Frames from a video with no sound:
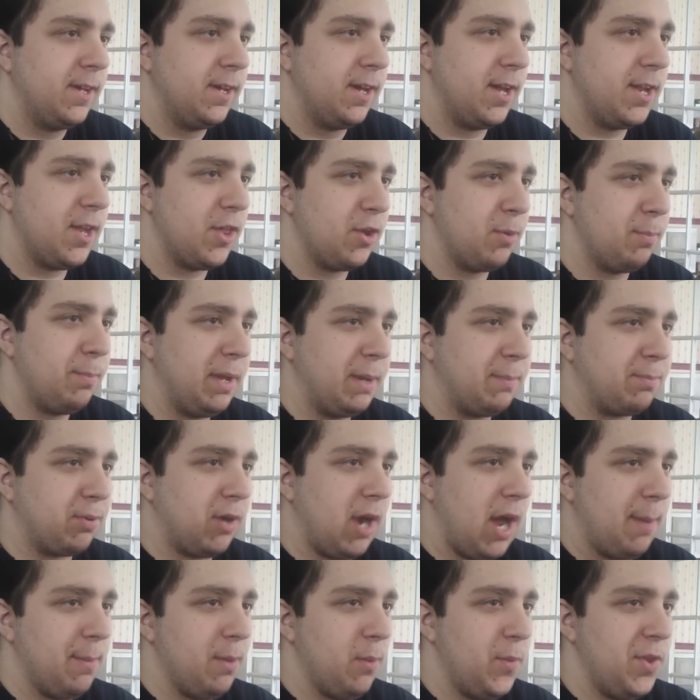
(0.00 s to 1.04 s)
Another big
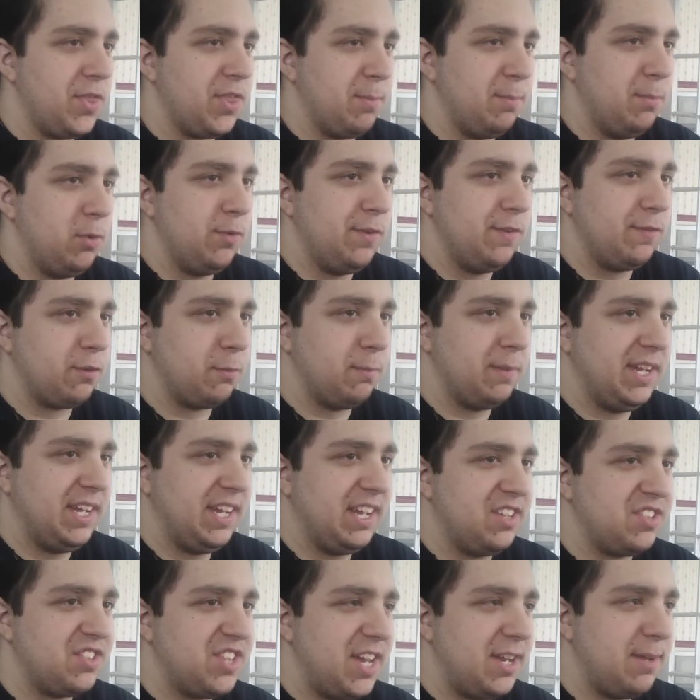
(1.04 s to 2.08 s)
problem with the movie for me
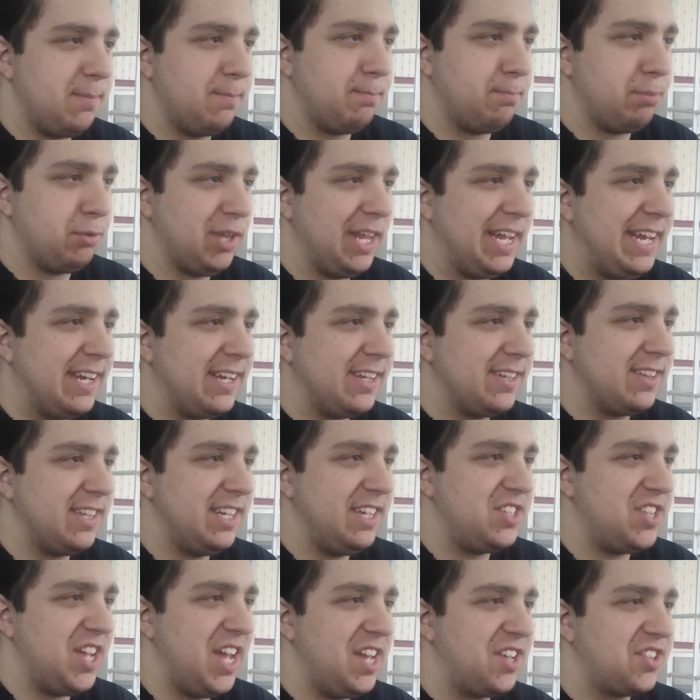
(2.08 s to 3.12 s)
is that it
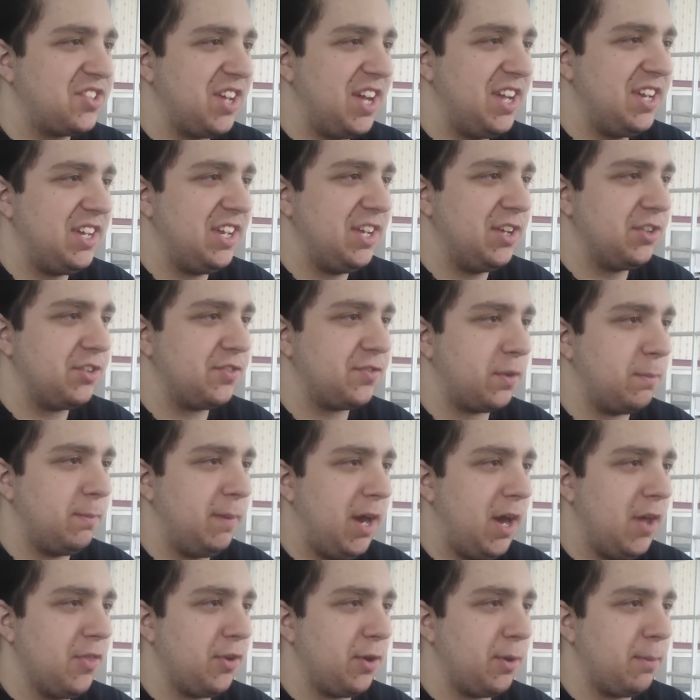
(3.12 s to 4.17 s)
blatantly takes ideas from
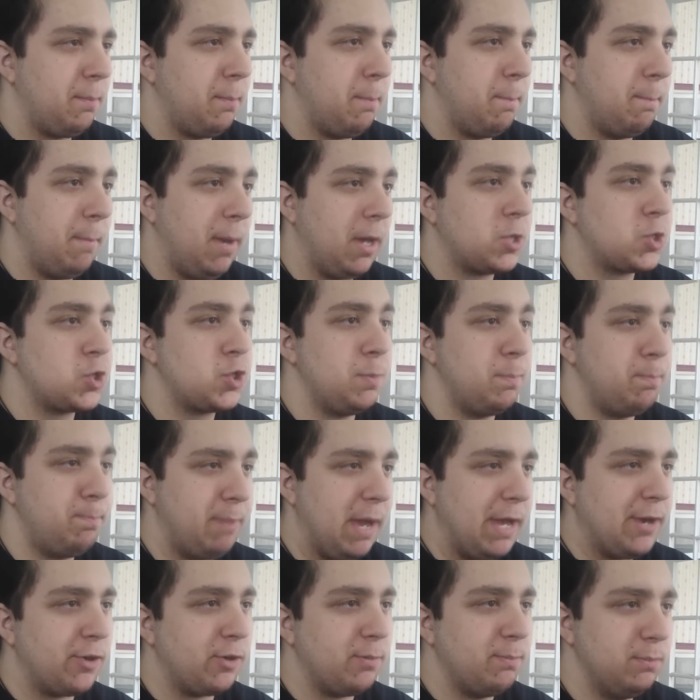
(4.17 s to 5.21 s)
other, much
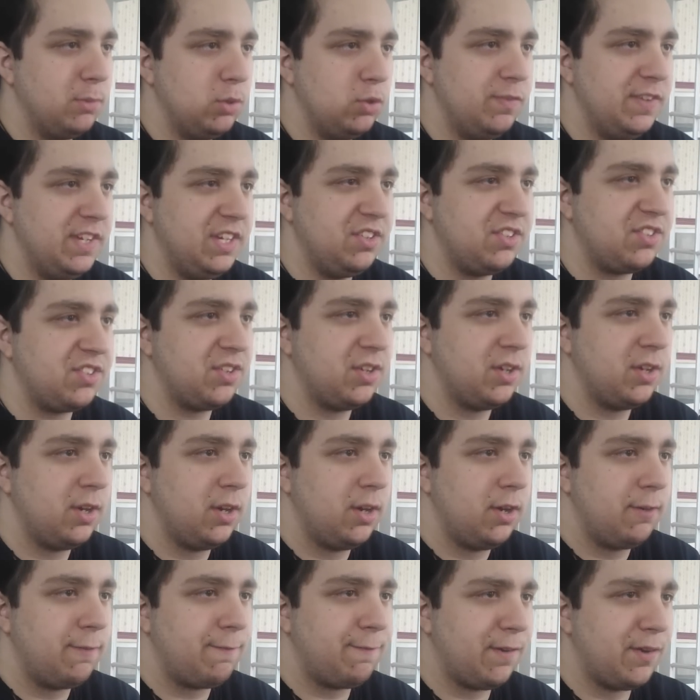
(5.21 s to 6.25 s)
better movies.
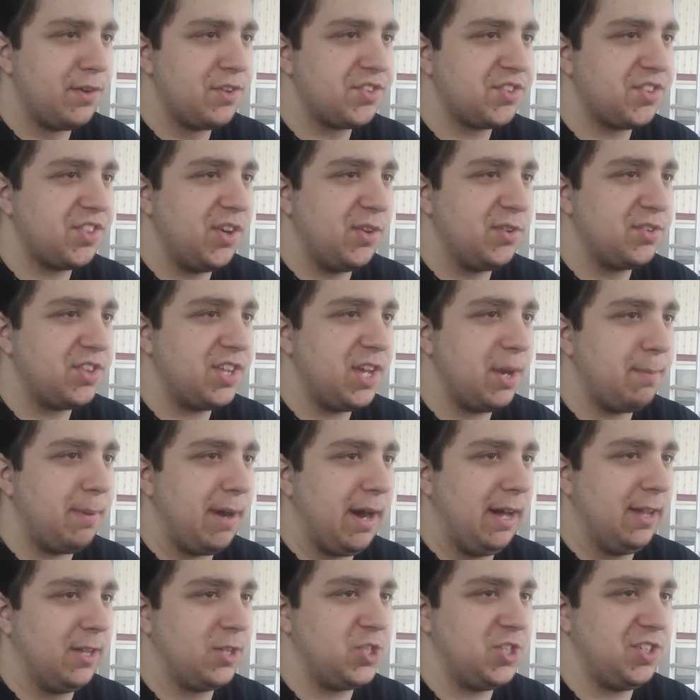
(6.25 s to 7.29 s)
First, there's the
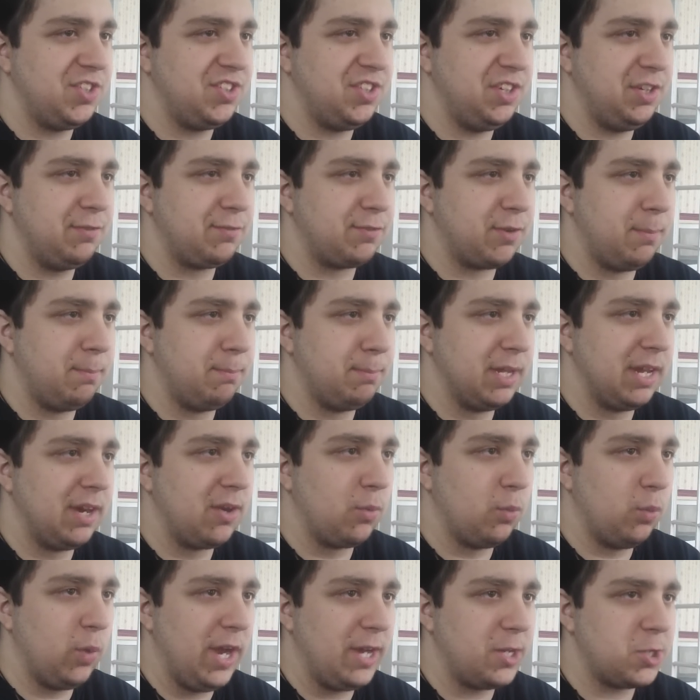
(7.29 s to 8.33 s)
apology scene from
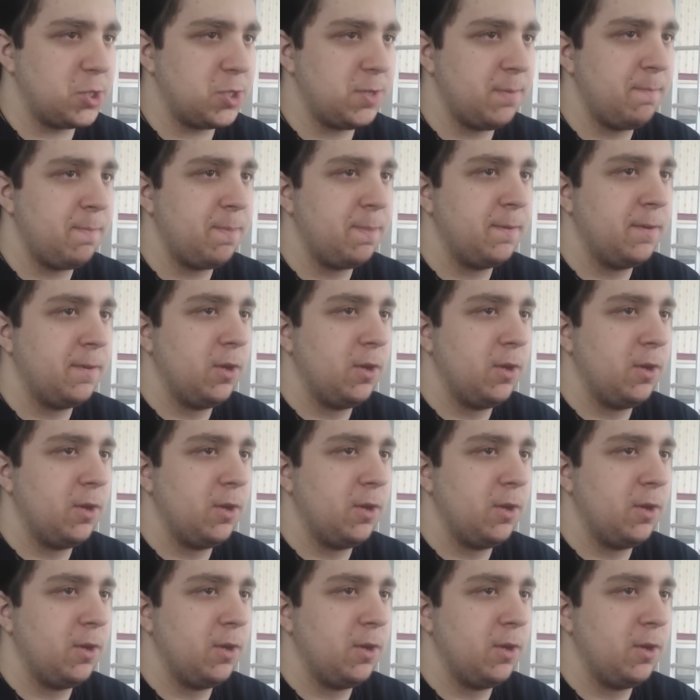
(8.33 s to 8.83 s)
Blair Witch.